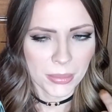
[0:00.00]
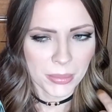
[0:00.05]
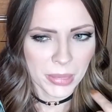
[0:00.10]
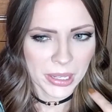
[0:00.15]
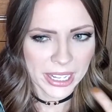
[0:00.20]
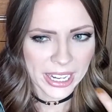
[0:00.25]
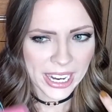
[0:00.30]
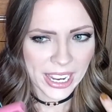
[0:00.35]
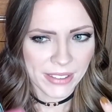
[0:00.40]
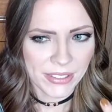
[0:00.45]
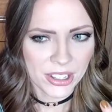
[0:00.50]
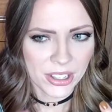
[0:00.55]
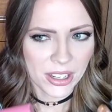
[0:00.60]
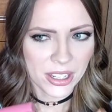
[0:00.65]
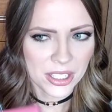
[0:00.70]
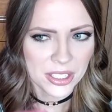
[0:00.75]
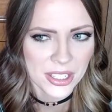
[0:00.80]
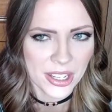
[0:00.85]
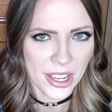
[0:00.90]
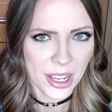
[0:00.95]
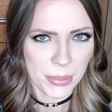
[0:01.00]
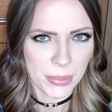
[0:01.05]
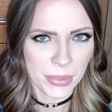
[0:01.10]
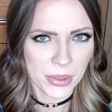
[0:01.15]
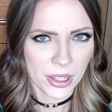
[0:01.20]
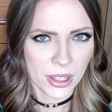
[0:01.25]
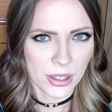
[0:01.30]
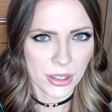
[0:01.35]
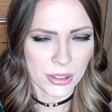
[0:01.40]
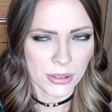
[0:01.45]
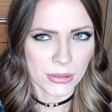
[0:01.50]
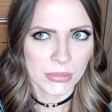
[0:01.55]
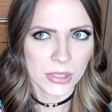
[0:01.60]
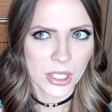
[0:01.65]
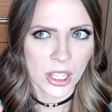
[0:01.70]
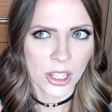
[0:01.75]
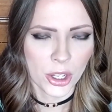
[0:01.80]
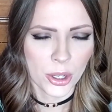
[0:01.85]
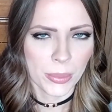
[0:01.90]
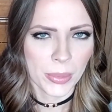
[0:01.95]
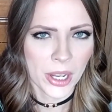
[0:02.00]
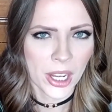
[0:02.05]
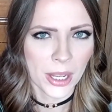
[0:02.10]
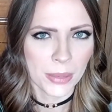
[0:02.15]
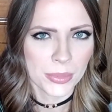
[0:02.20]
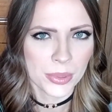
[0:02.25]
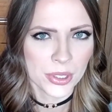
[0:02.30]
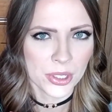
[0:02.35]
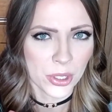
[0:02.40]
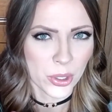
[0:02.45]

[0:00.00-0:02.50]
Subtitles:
but I have it on top of ColourPop's